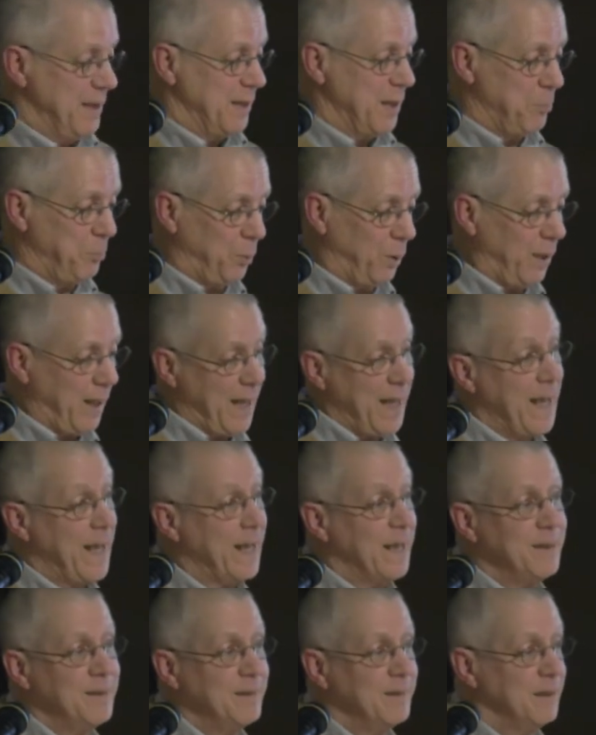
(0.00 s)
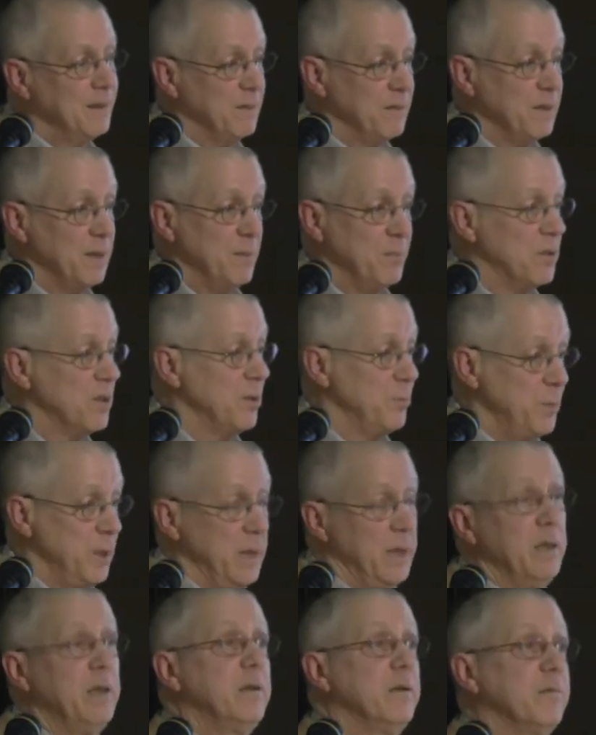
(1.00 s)
The plan, it seems to
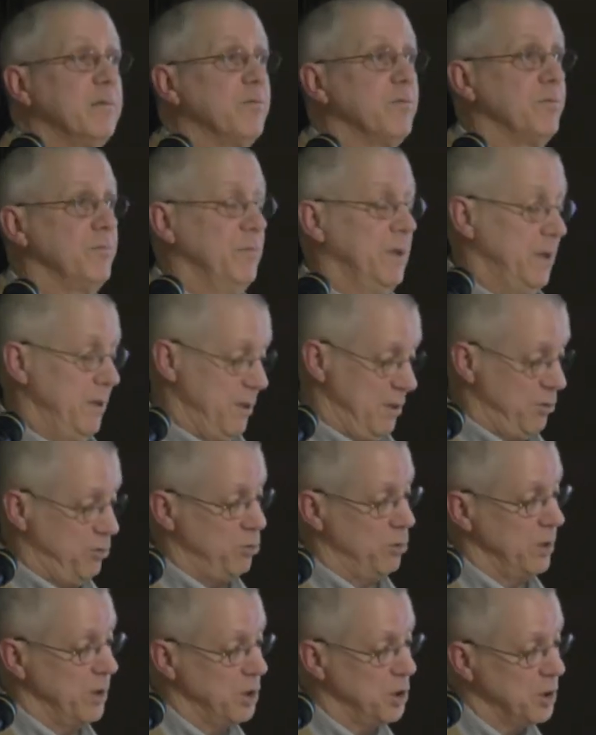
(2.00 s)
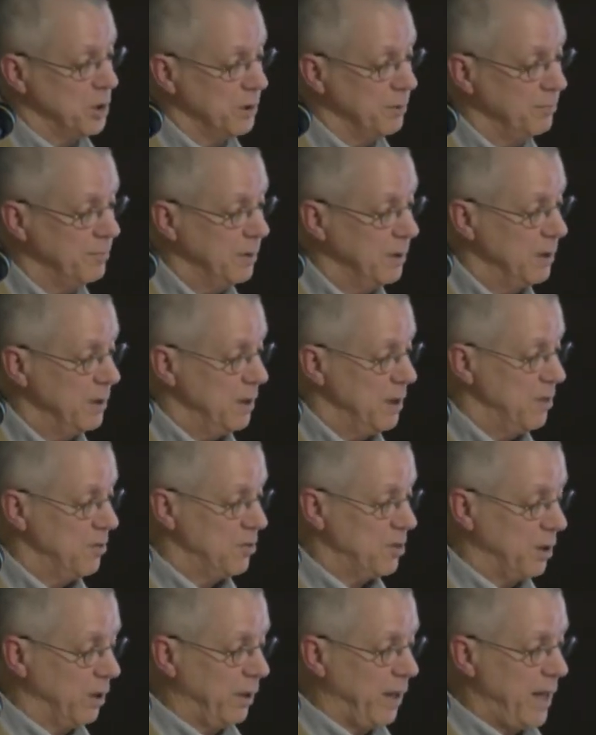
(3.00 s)
me, in this tradition,
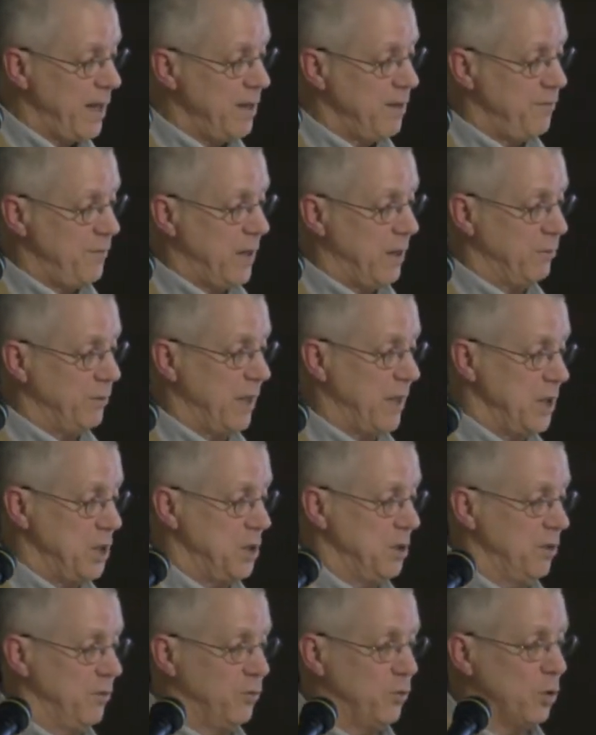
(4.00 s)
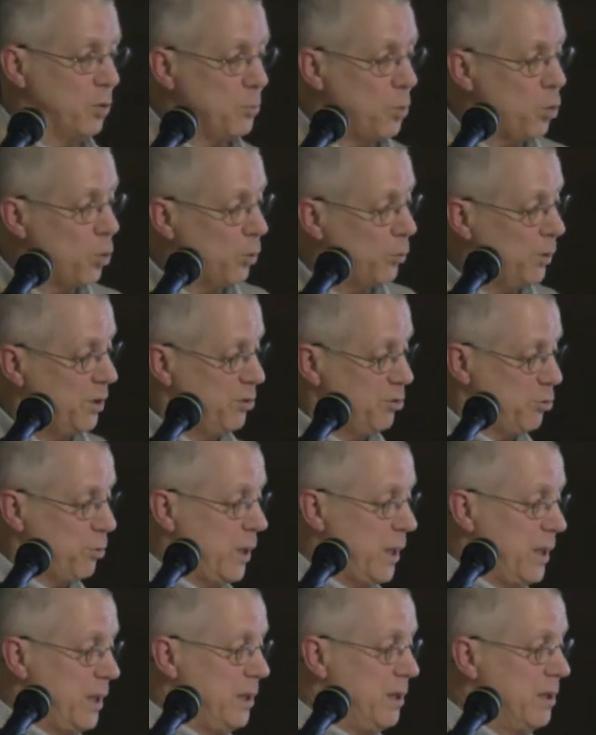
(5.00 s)
is to lay the foundations for a more
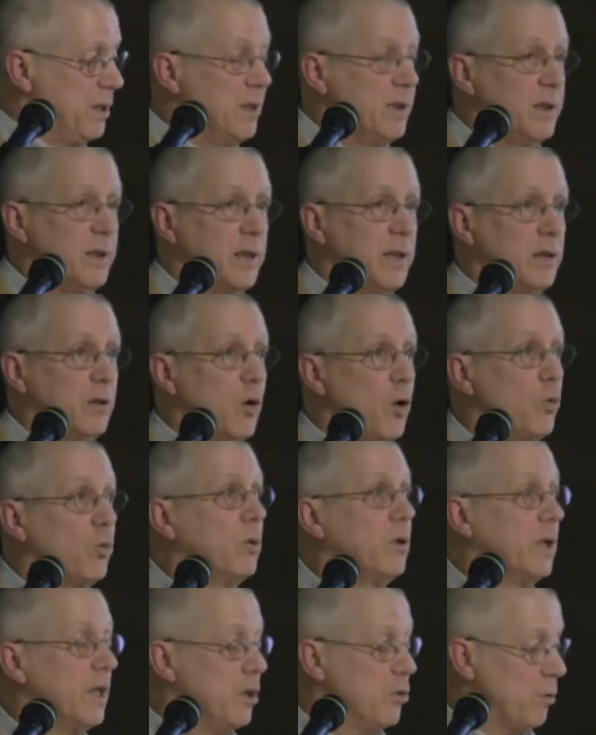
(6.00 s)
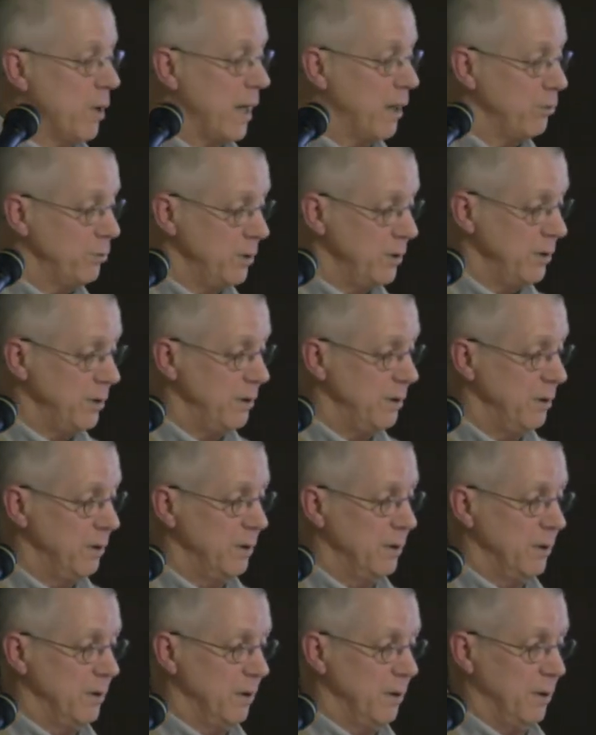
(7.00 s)
restrained and locally grounded
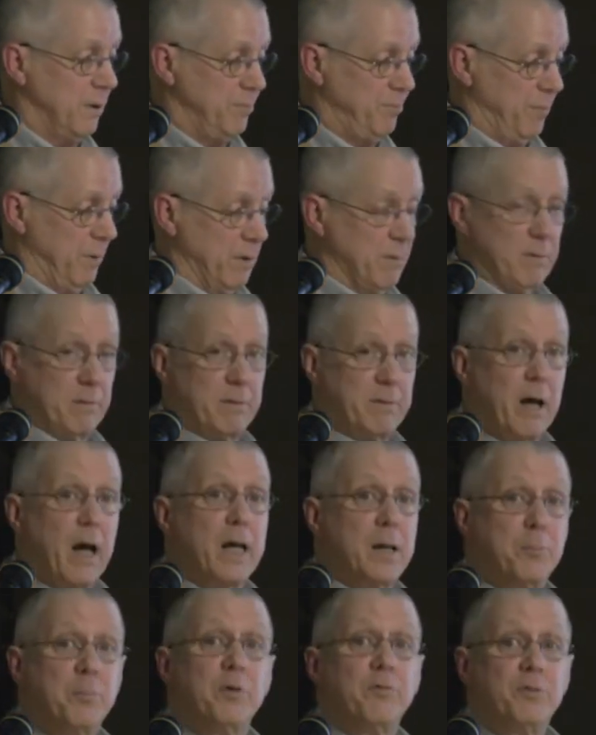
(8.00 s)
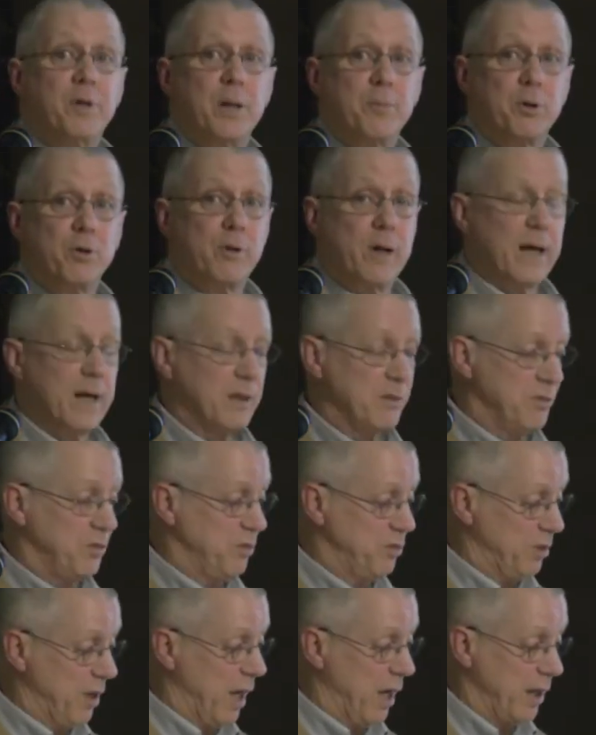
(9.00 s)
uh, type of democratic
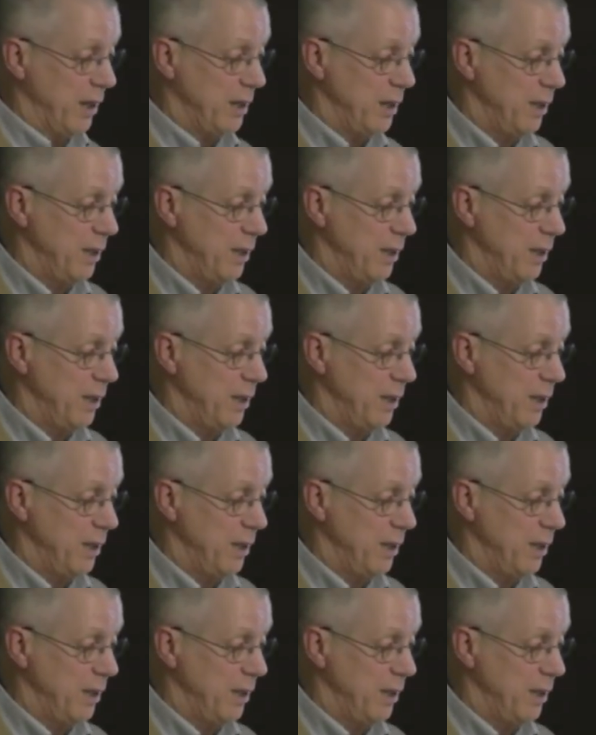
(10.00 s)
society.